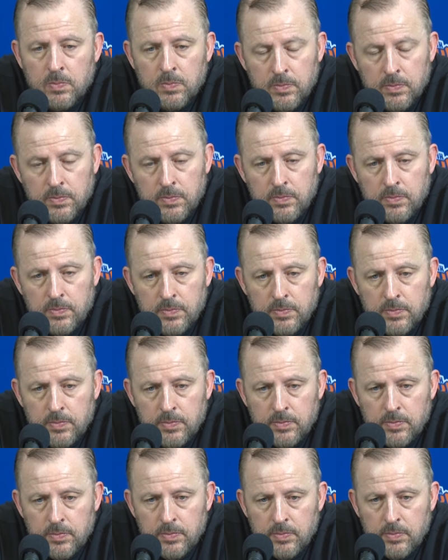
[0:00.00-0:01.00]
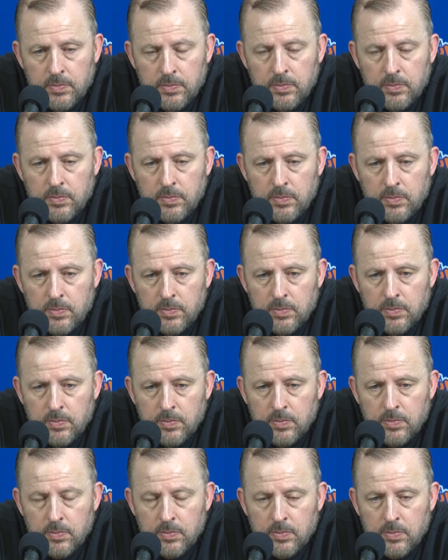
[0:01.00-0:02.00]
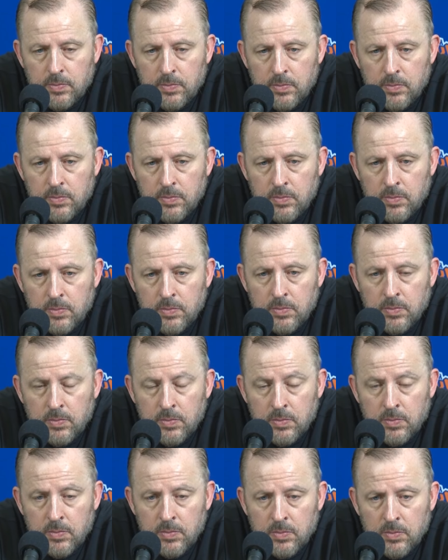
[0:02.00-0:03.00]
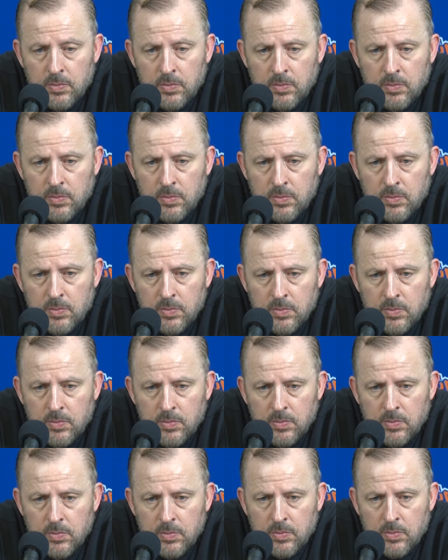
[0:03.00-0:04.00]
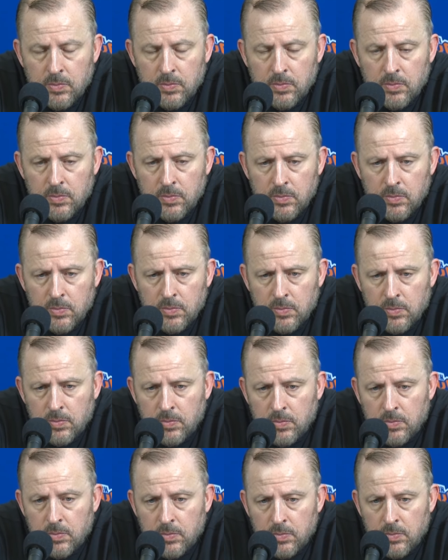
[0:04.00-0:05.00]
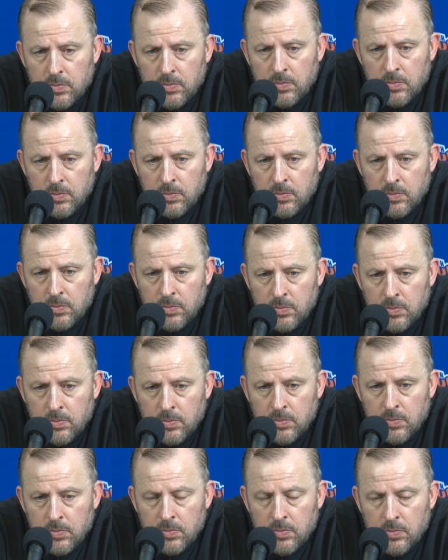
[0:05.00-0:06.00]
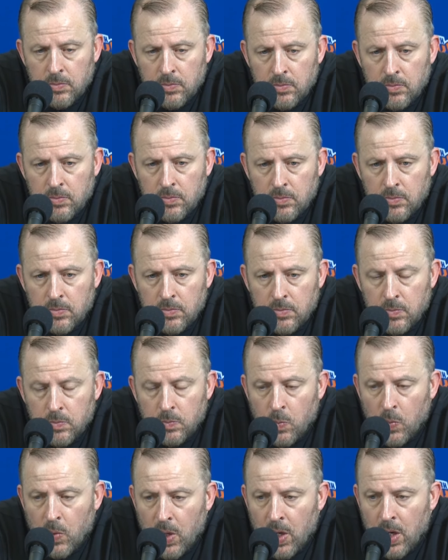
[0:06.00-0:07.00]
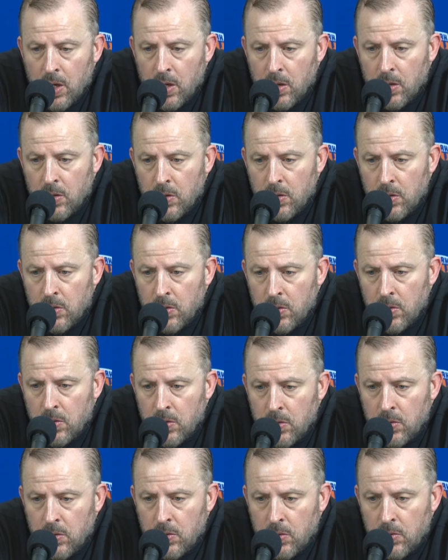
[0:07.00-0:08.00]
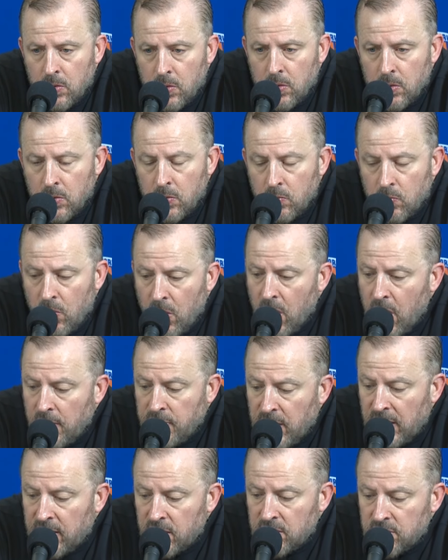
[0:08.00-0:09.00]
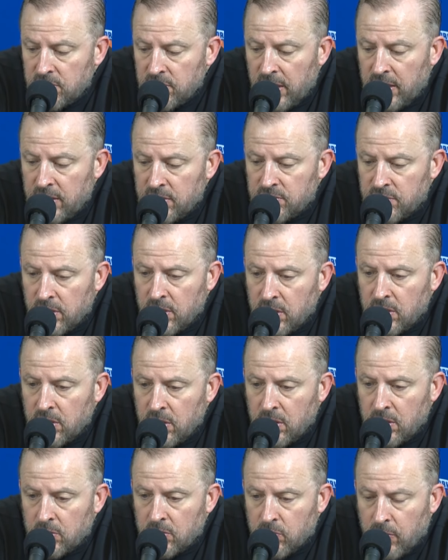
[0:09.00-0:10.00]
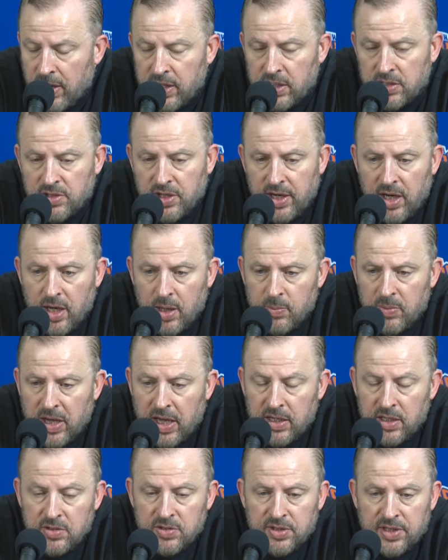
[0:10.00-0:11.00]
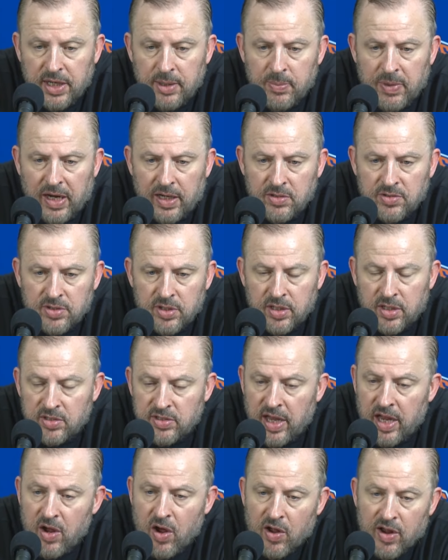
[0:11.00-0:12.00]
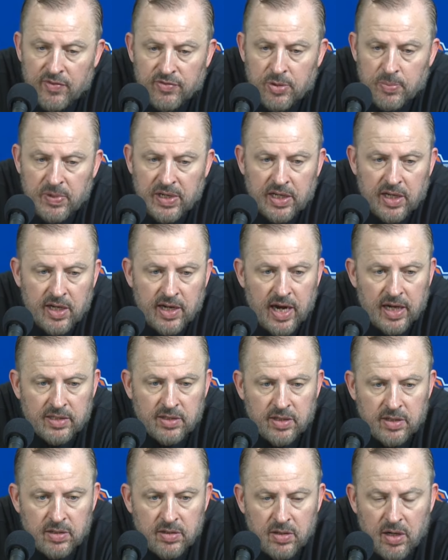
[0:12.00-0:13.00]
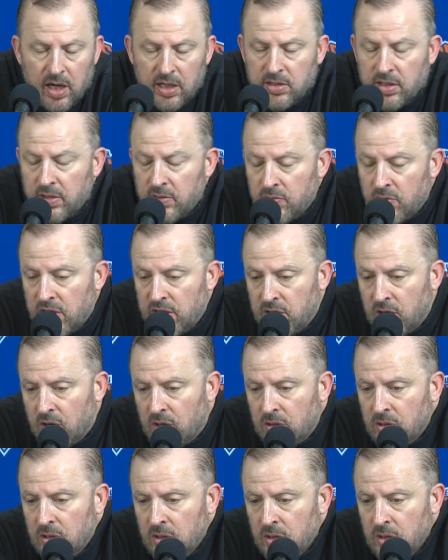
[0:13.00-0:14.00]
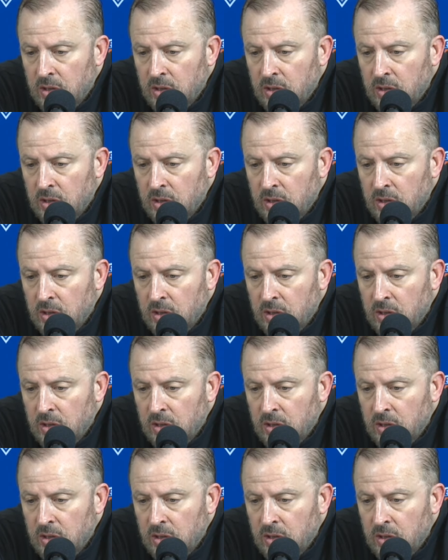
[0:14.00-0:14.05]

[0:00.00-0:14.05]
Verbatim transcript: most recently do you think has to do with that sort of aspect of the game, just how quickly he's he's recognizing those different coverages and figuring out how to beat them. Well, I think it's it's a credit to him and his teammates because they all have to be connected. I think when you're